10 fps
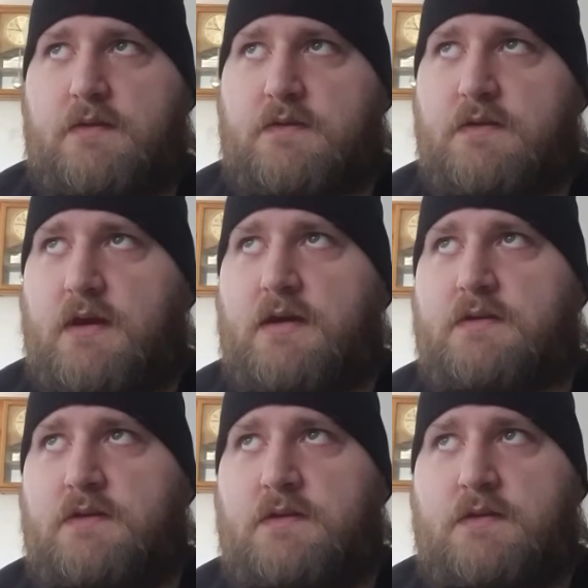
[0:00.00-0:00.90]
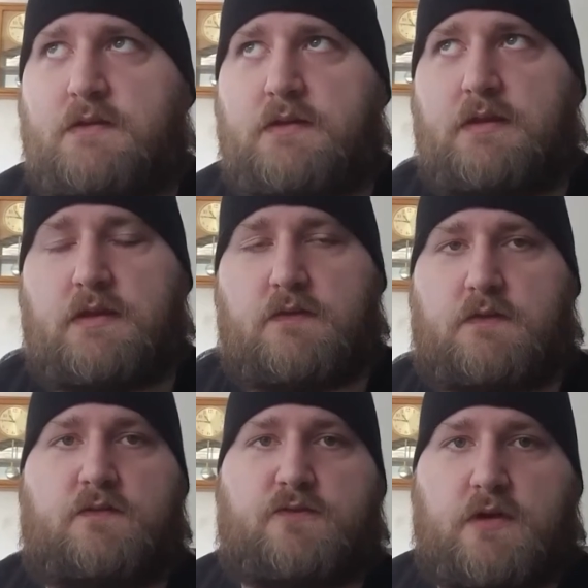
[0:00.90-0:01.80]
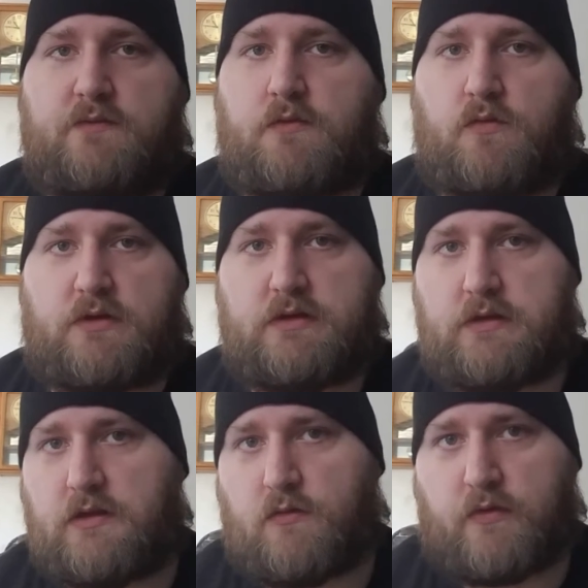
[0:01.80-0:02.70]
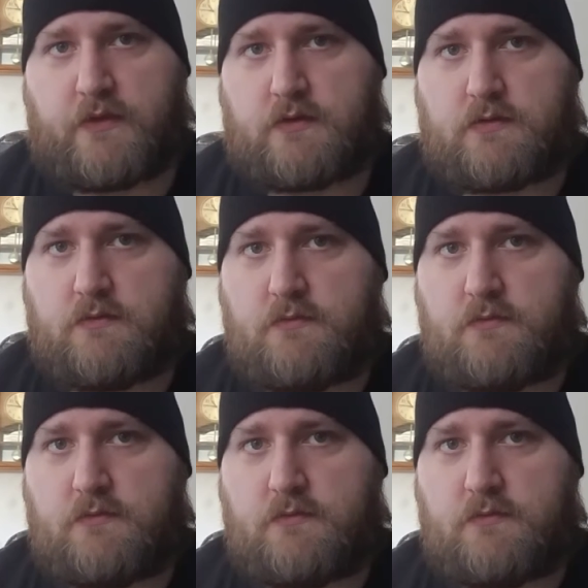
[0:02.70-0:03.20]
not easy for everyone to deal with it.